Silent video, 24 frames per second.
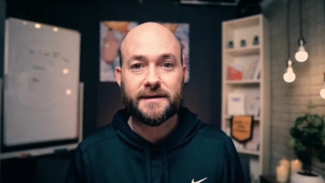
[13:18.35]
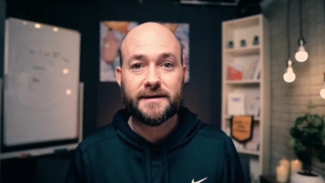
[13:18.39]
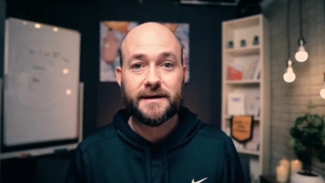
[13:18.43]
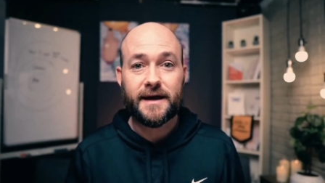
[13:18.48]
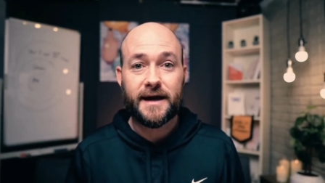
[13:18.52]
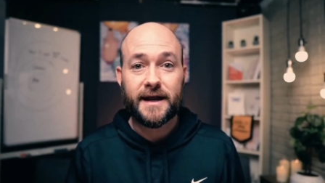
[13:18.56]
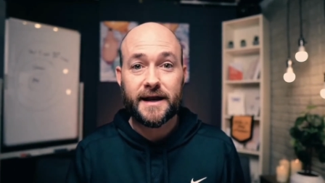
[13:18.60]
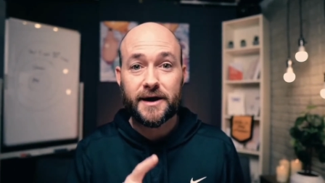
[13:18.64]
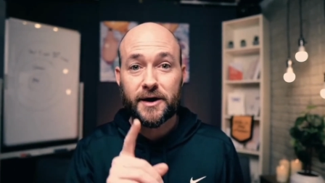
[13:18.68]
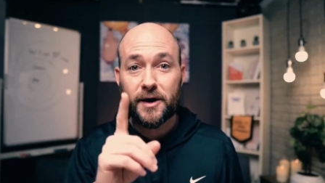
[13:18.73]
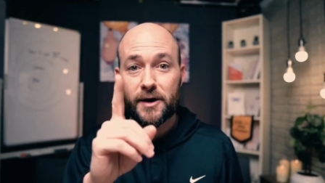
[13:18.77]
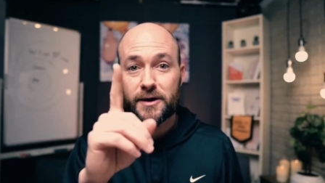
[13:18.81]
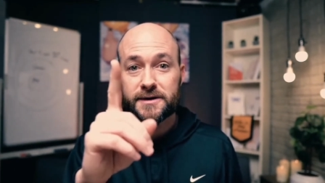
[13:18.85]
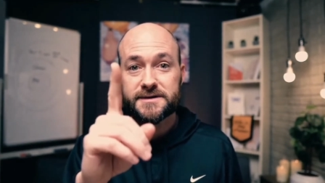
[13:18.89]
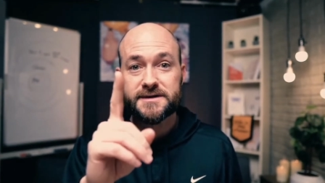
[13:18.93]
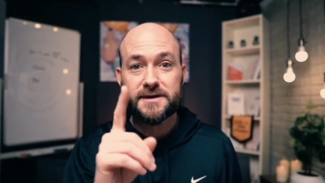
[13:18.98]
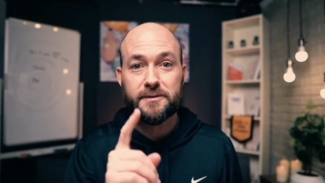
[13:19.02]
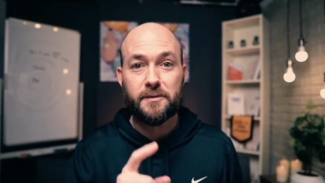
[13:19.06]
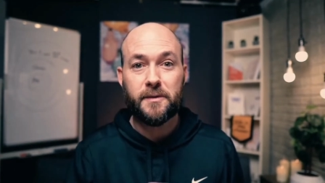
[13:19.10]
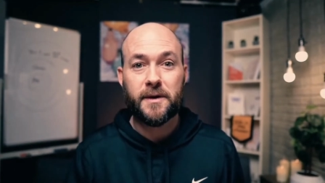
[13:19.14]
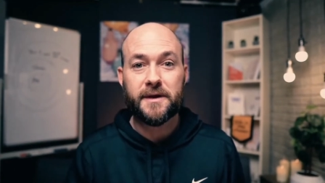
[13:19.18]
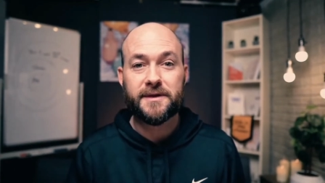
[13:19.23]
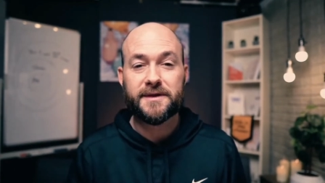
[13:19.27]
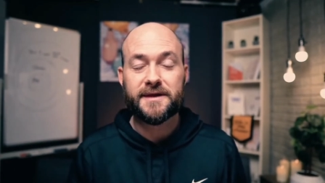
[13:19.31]
And he calls
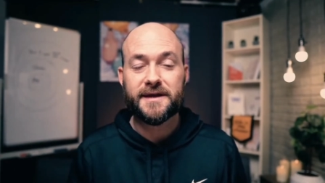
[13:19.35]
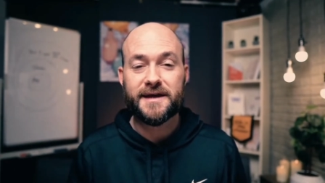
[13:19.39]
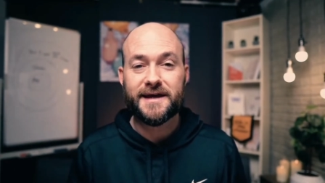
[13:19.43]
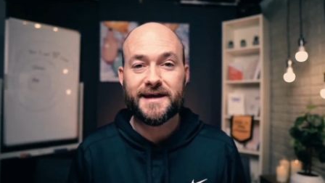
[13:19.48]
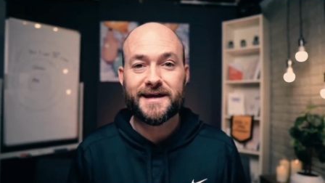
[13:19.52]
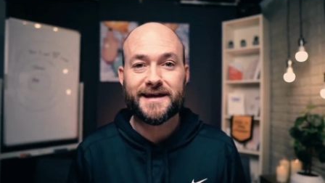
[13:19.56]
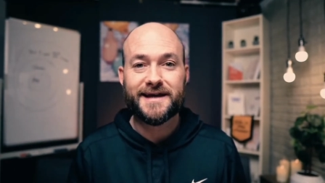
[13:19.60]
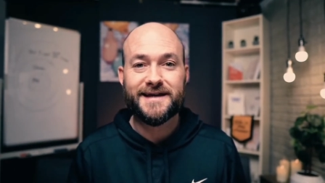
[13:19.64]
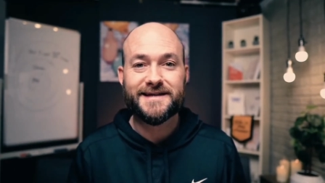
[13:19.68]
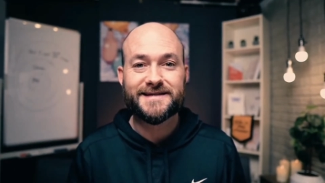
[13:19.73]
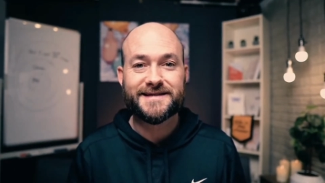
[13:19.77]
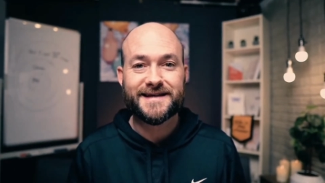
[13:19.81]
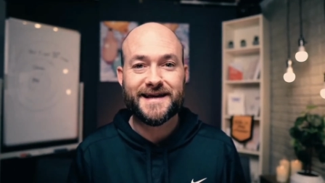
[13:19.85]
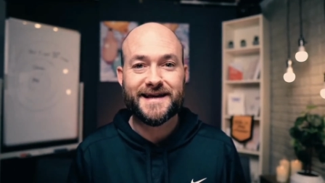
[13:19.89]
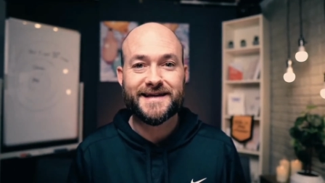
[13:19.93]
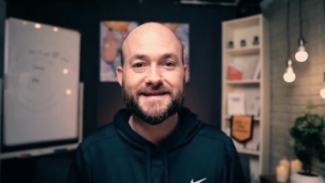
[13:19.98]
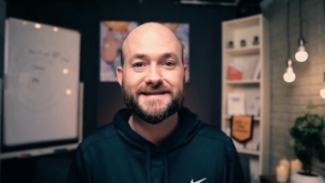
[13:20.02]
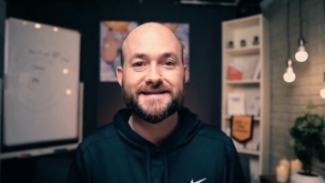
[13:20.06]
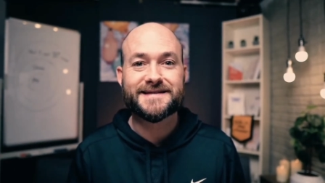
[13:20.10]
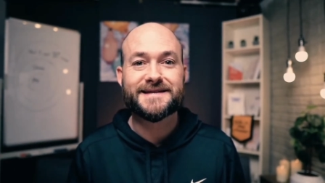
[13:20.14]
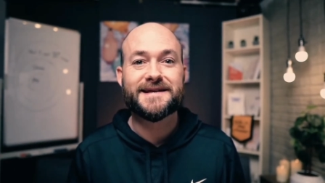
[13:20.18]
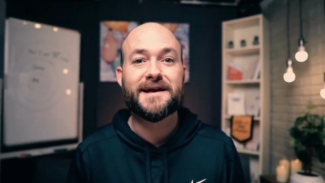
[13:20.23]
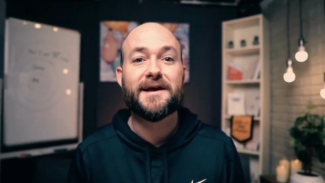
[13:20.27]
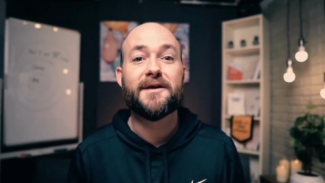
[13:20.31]
it one thing. He
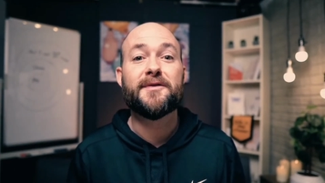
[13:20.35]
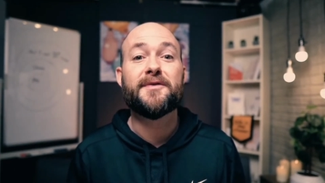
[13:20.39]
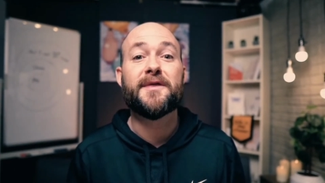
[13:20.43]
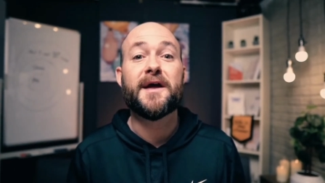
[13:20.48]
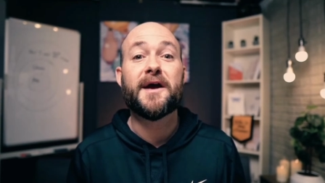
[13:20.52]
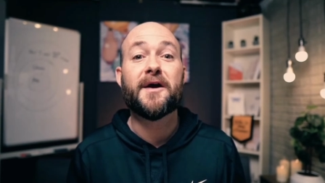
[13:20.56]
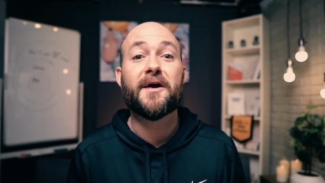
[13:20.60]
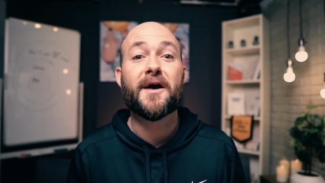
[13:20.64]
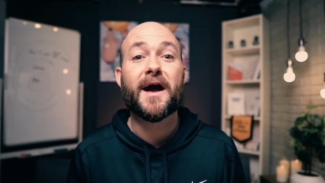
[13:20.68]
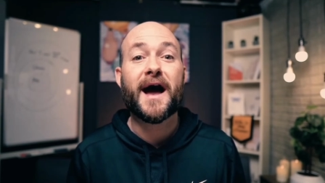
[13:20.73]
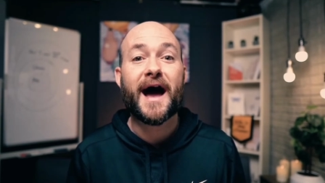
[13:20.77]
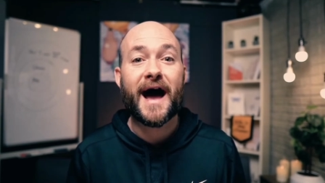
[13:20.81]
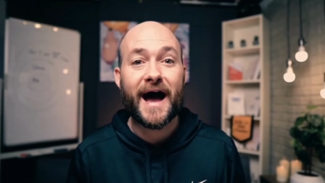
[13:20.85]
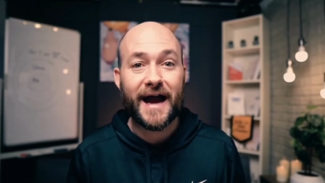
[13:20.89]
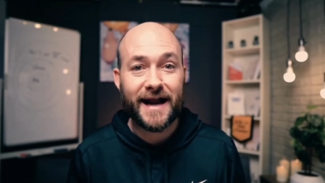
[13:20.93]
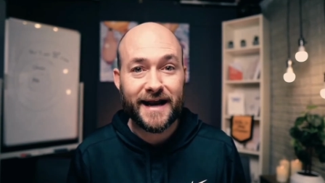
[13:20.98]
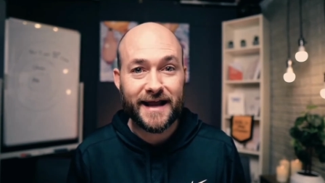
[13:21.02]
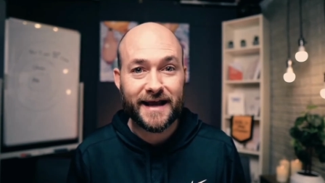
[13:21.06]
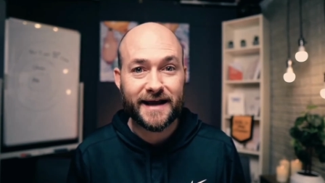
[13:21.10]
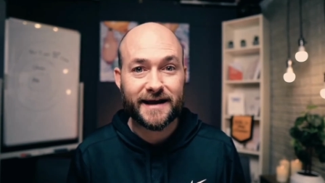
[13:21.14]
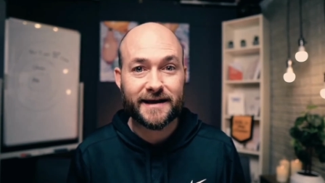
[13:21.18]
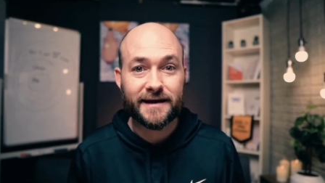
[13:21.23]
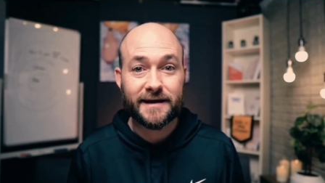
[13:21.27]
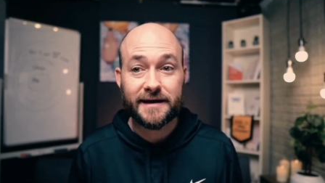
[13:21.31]
says, they are
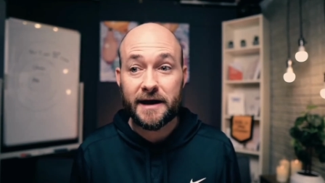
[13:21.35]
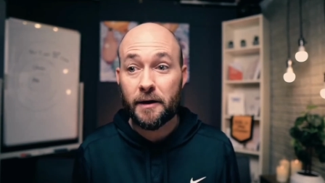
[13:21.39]
hiding.